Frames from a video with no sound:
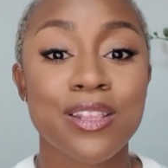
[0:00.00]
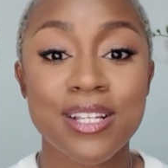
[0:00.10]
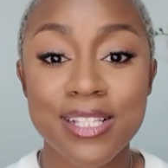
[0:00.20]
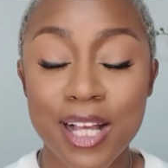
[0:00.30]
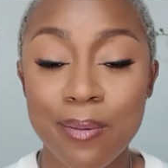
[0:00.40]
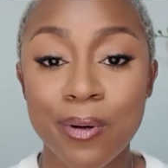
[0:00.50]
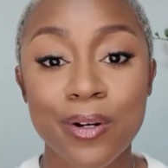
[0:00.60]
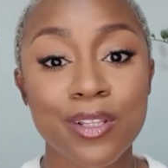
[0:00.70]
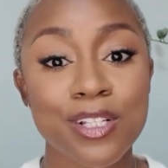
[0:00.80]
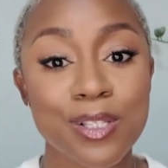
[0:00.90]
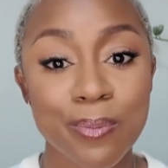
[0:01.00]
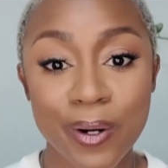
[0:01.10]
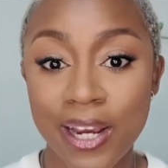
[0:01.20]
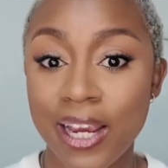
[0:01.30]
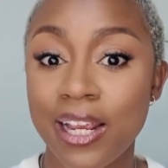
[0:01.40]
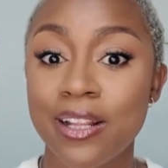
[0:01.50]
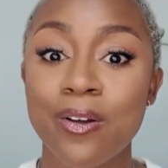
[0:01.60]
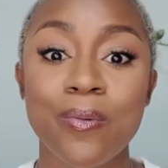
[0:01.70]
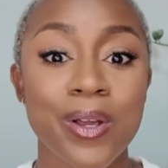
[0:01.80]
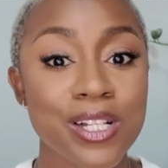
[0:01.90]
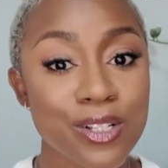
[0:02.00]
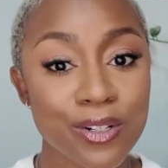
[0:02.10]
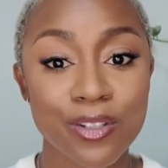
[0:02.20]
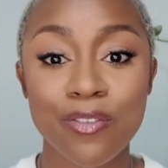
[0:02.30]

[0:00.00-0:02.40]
the summer, the spring, the winter,